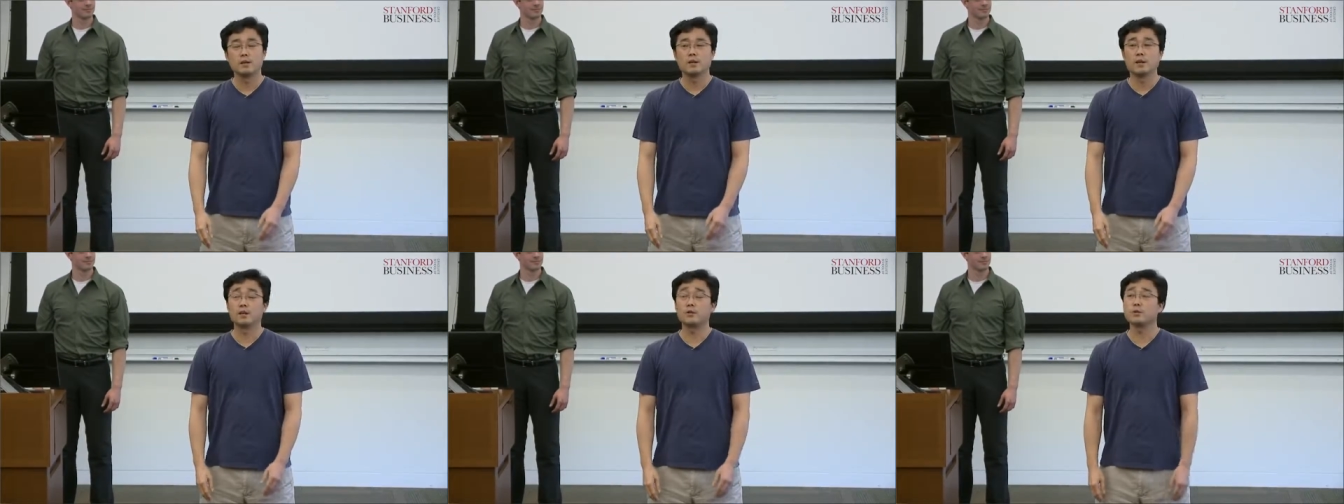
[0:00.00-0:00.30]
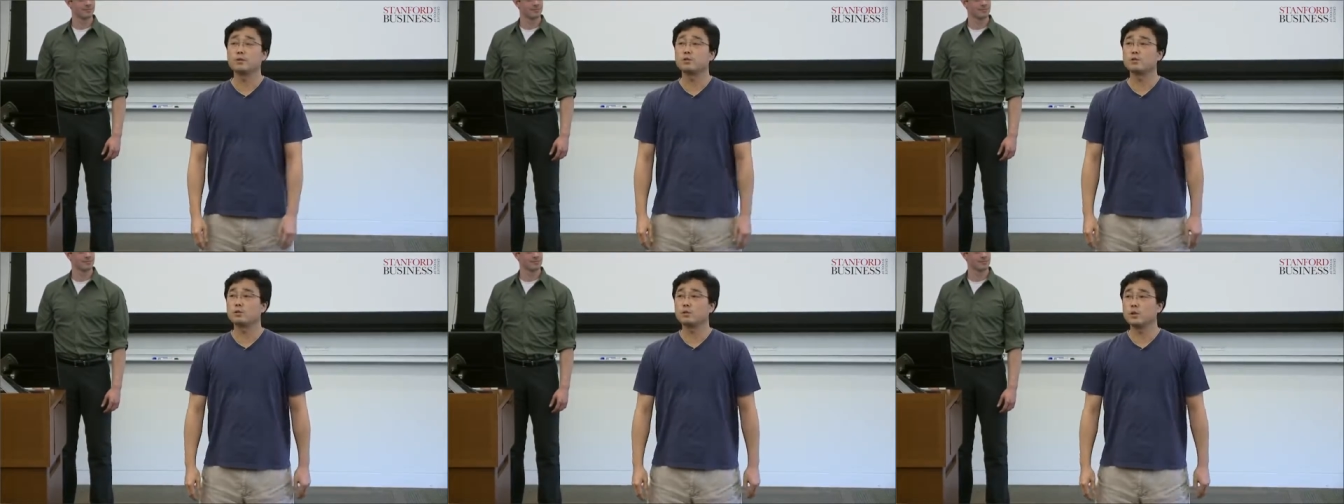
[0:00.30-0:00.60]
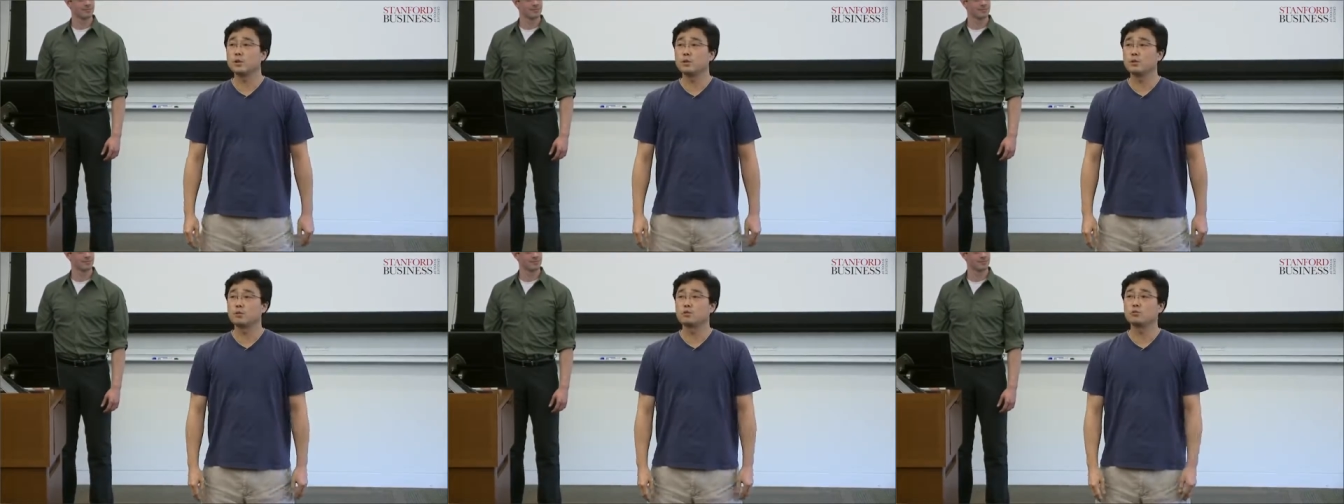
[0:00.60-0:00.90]
I'm going to
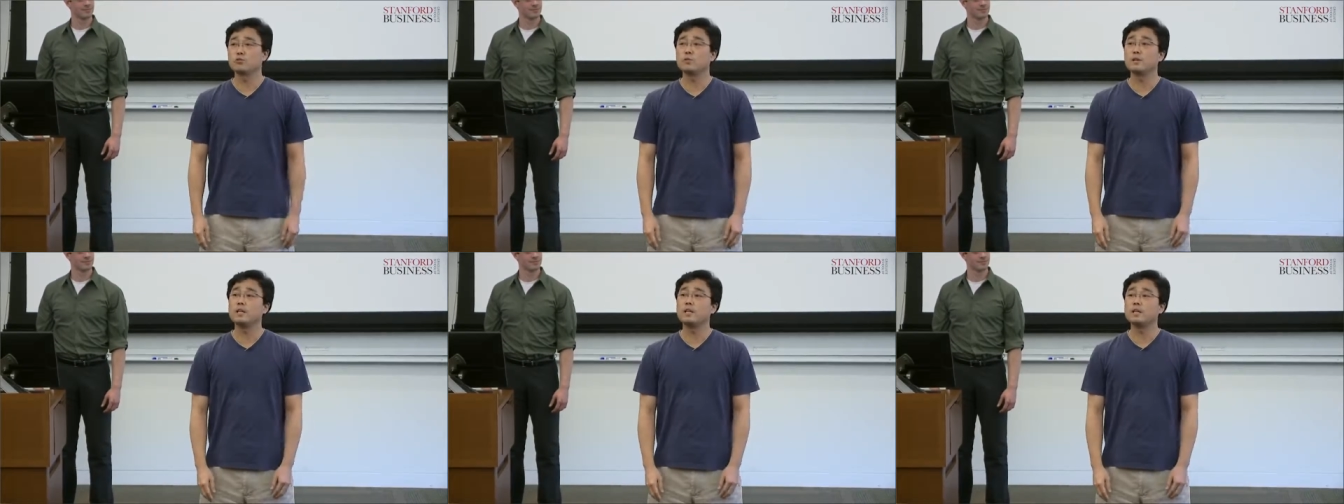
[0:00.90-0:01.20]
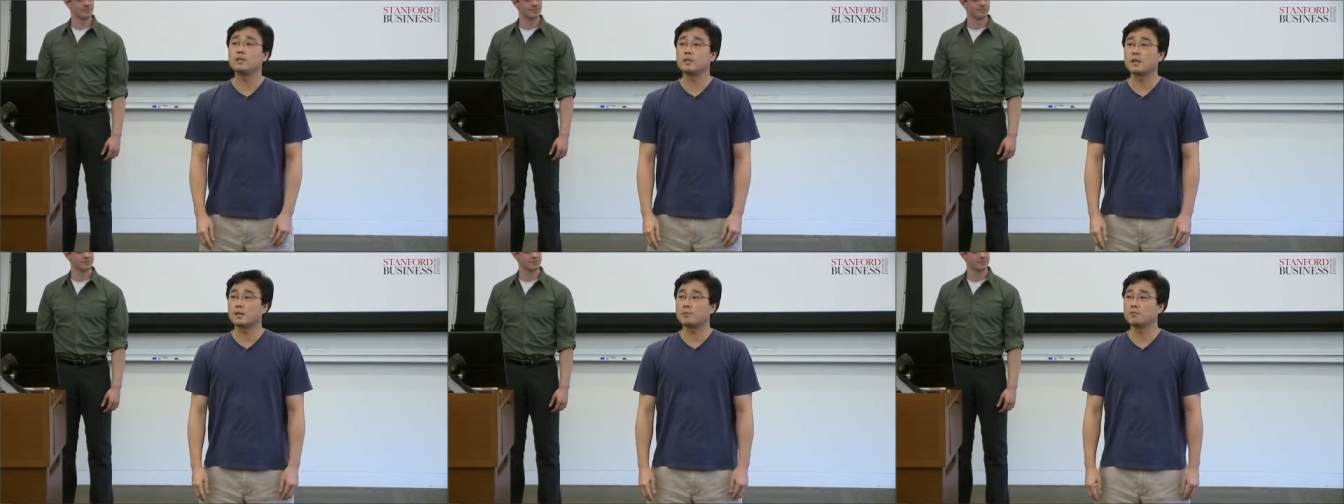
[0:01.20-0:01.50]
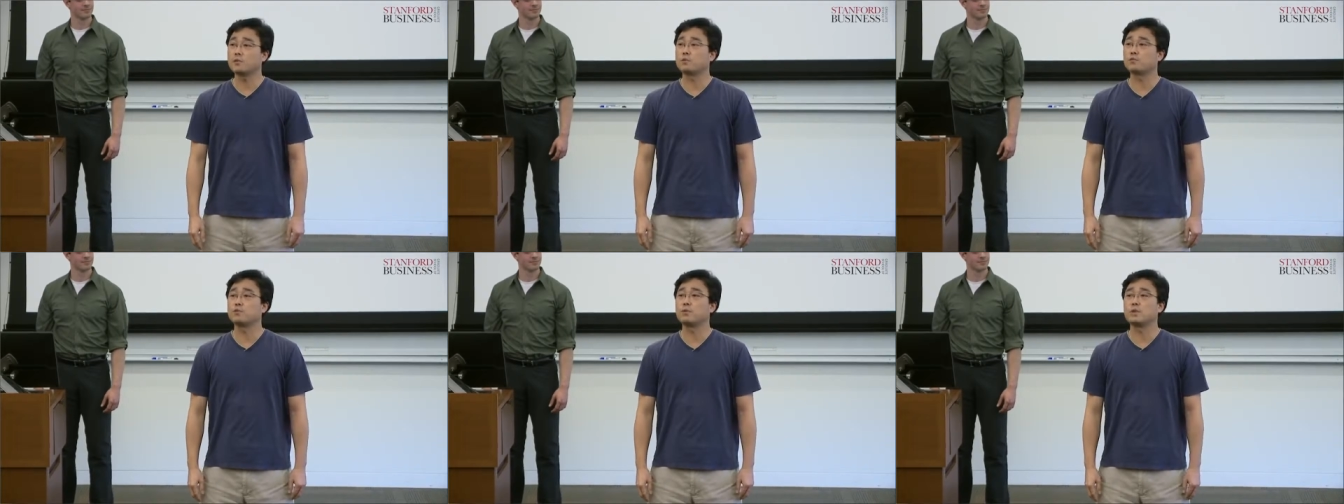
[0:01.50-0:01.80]
show you 3
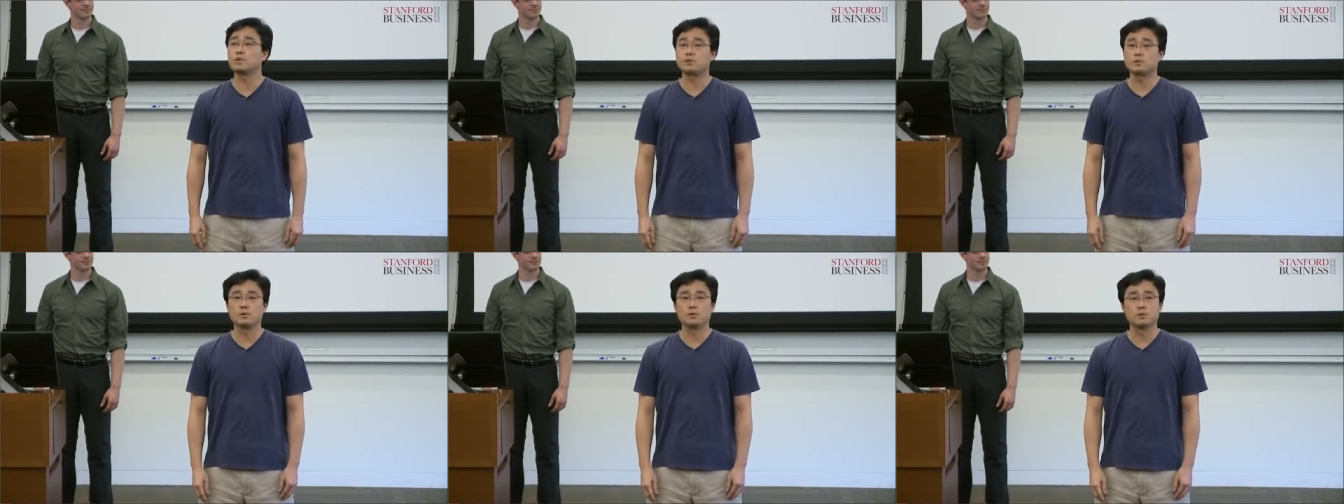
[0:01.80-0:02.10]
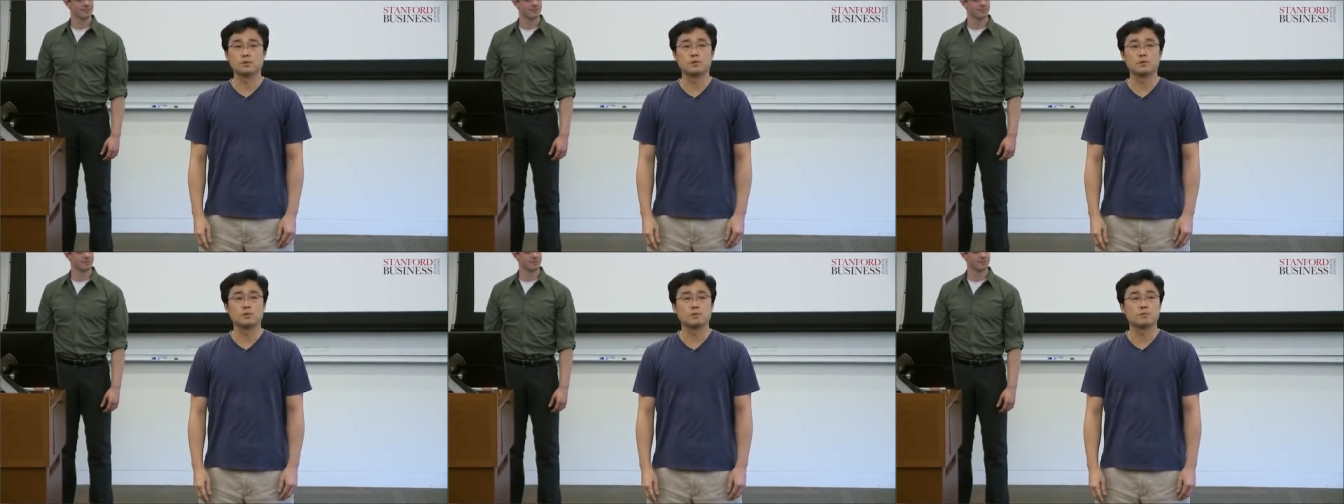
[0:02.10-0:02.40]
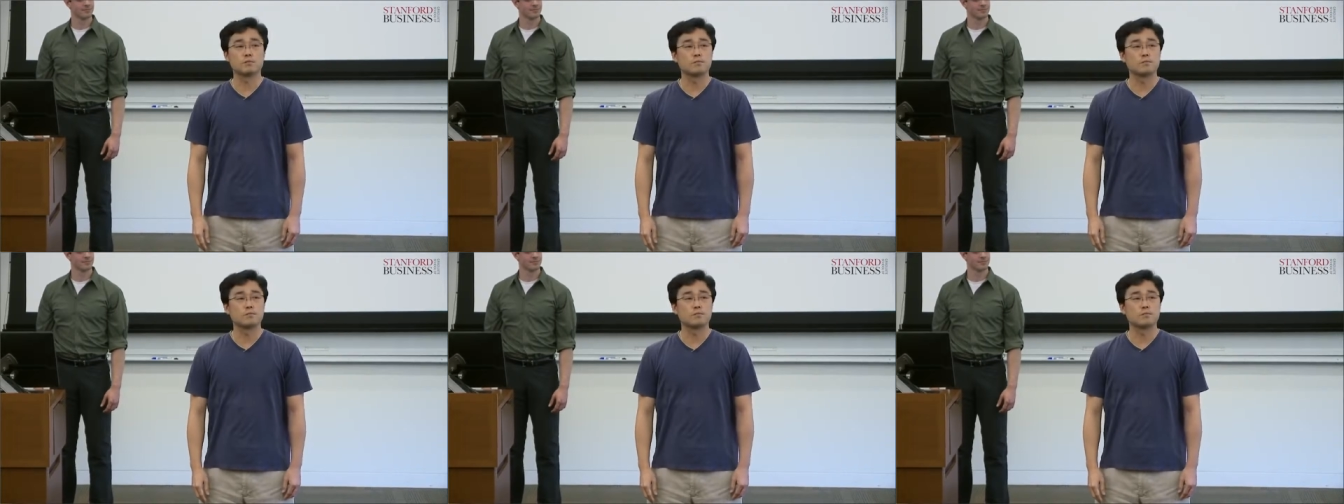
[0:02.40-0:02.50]
types of gestures: